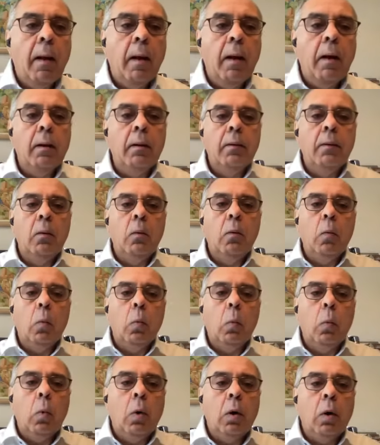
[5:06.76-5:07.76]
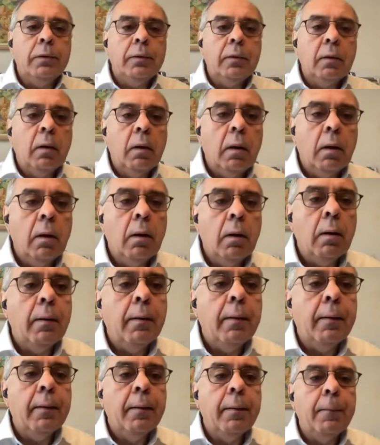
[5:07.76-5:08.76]
And what are
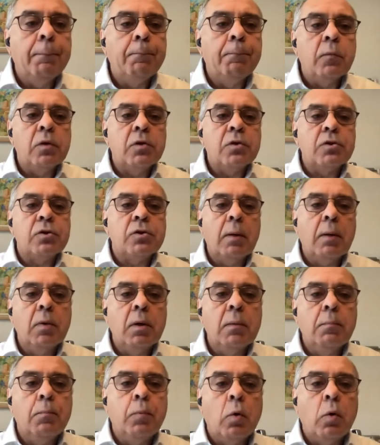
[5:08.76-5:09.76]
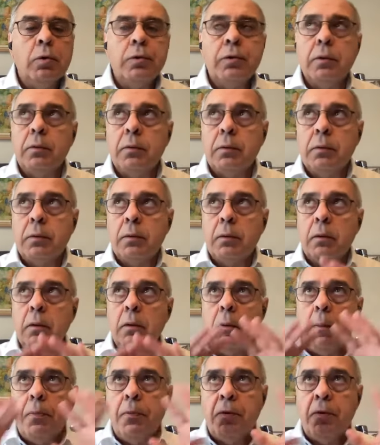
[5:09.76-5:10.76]
uh, um, some important
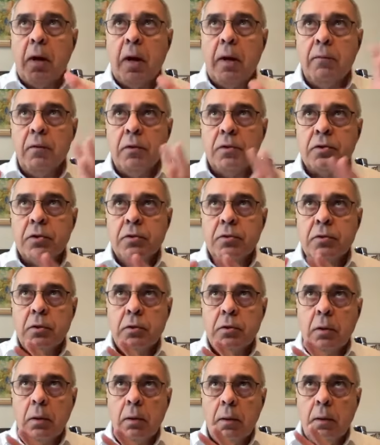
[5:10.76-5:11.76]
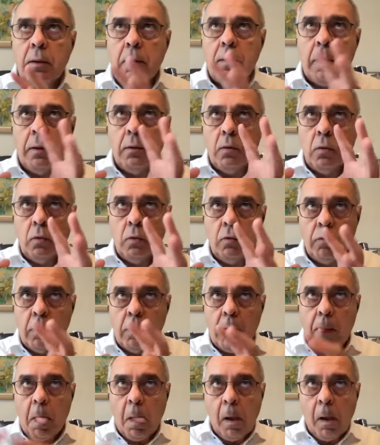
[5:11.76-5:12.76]
uh, drivers? Is it uh, kind of
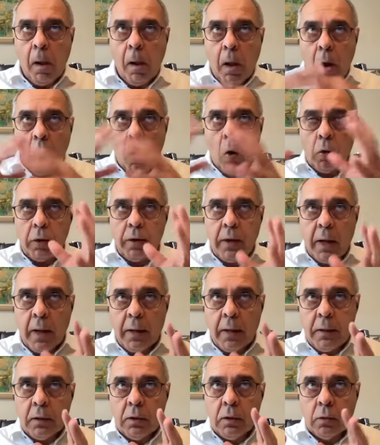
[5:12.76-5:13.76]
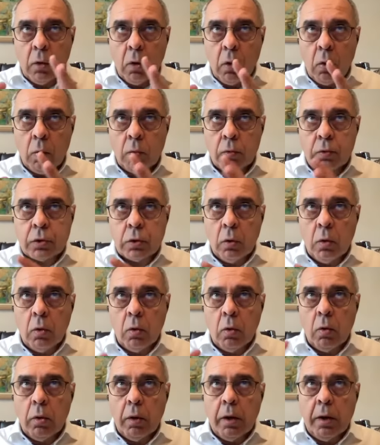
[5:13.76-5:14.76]
um, organic growth
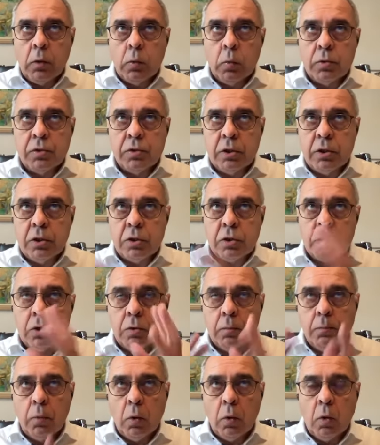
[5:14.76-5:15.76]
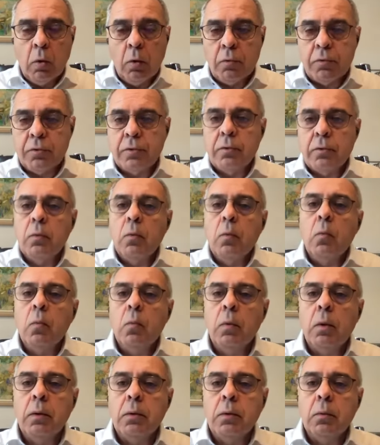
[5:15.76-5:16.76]
or acquisition, both?
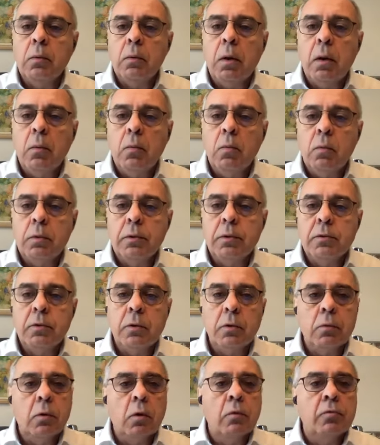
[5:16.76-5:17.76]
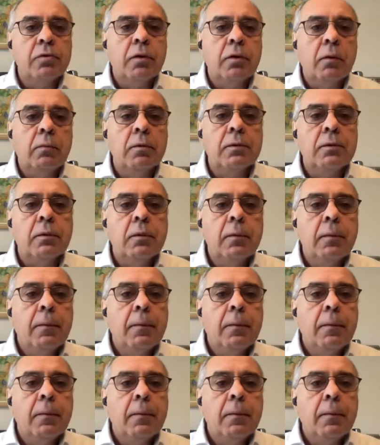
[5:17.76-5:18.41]
What, what is your growth drivers?